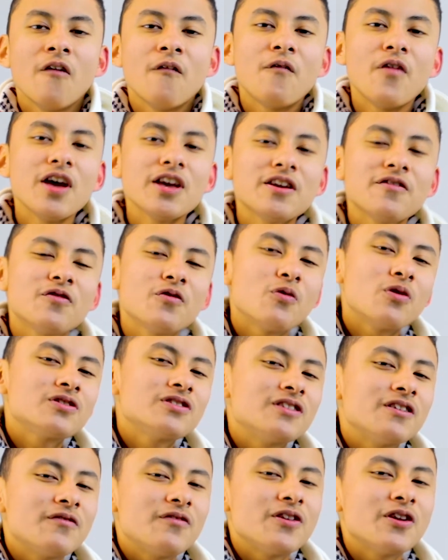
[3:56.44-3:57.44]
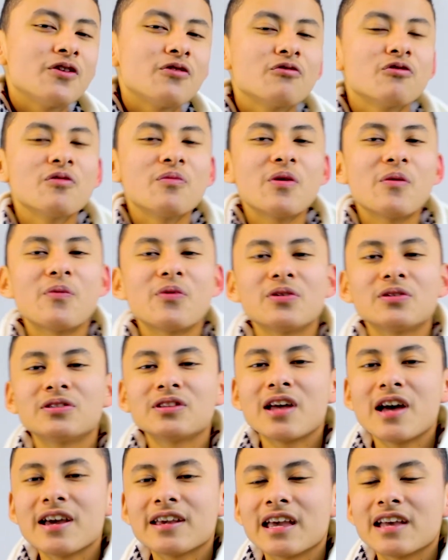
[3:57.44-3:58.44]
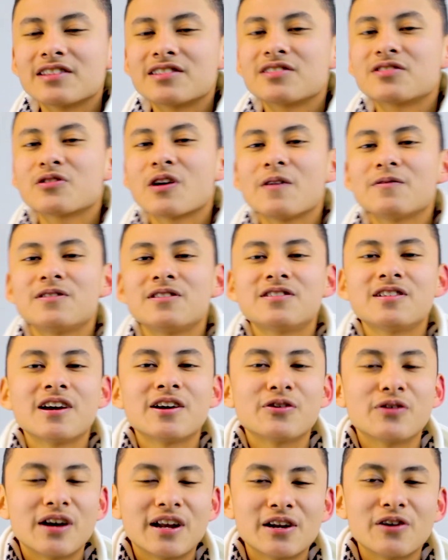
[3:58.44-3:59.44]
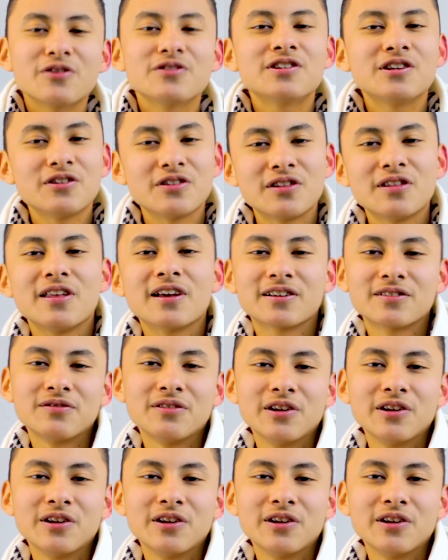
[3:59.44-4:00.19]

Thank you for watching the video. Remember, like and subscribe to the channel and I will see you in the next